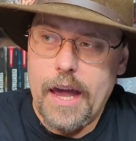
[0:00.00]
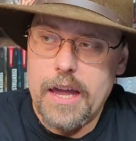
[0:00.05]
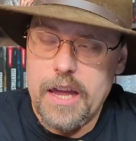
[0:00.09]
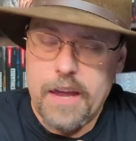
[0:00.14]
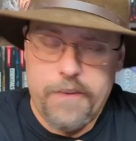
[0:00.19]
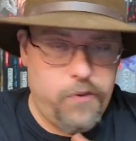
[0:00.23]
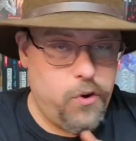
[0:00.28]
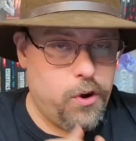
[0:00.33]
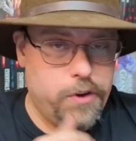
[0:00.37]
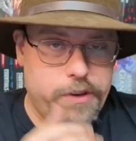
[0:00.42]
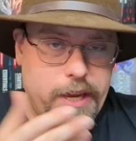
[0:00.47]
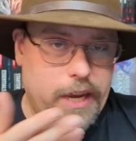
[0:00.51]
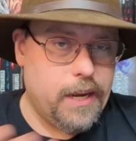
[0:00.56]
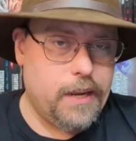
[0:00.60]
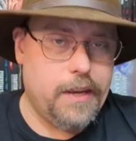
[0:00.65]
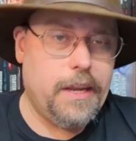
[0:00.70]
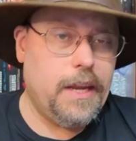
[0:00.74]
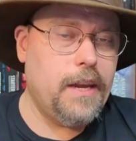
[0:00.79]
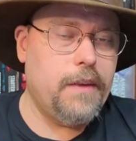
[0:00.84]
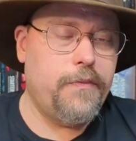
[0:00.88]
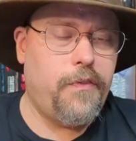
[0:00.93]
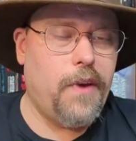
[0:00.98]
If you're a
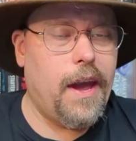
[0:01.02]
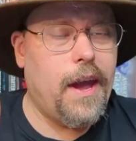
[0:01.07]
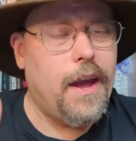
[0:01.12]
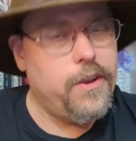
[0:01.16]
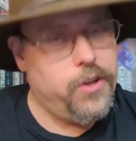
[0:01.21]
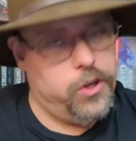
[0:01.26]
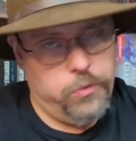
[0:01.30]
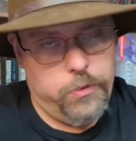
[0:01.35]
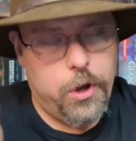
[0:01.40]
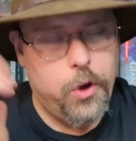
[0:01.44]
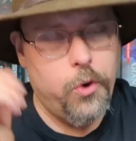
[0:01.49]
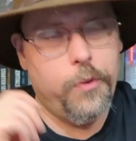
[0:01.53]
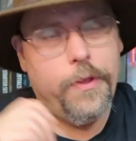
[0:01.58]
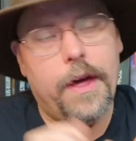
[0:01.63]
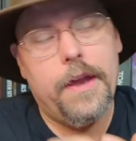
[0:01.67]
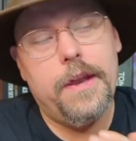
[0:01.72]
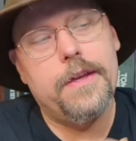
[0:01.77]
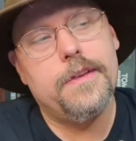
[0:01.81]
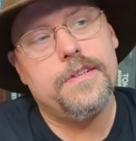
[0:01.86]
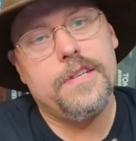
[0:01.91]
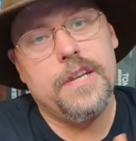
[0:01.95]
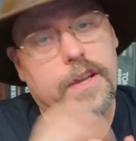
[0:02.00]
D&D fan, you know who
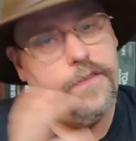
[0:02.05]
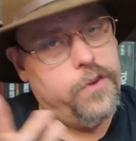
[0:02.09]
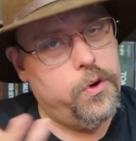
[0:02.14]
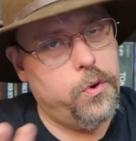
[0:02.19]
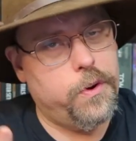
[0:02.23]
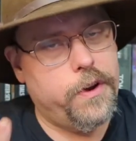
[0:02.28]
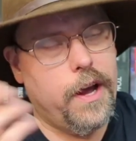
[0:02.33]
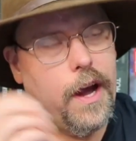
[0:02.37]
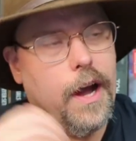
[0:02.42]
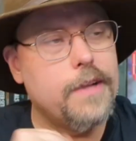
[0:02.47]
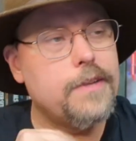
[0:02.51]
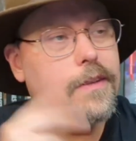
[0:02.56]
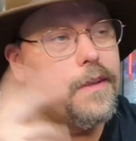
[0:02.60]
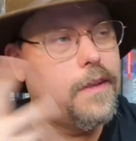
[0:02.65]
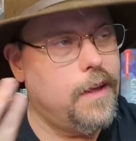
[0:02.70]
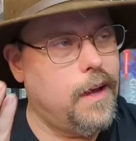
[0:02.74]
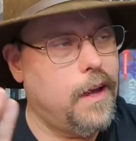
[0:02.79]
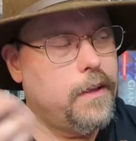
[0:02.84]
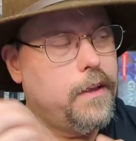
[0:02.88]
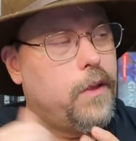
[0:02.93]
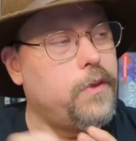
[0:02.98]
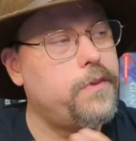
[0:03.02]
that is. And if you're not,
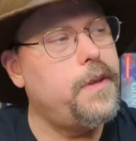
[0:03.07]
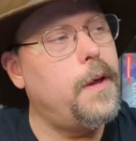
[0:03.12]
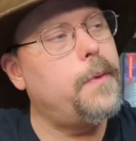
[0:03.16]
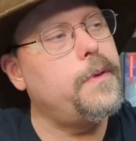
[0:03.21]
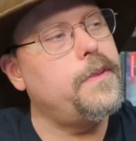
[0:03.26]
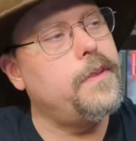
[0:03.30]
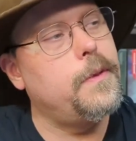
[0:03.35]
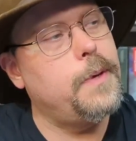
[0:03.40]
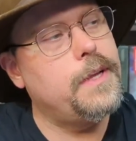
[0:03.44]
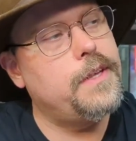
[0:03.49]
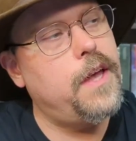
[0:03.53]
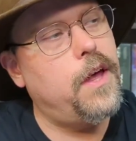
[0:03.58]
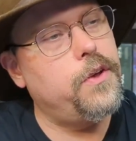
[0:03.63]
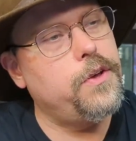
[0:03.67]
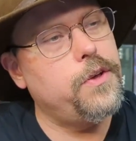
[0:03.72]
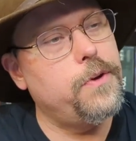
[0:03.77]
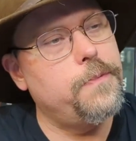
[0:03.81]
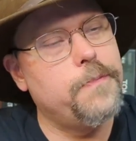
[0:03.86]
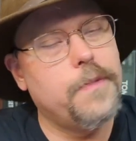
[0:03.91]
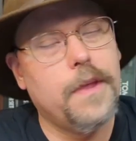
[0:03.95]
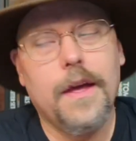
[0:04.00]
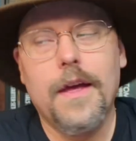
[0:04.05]
let me tell you.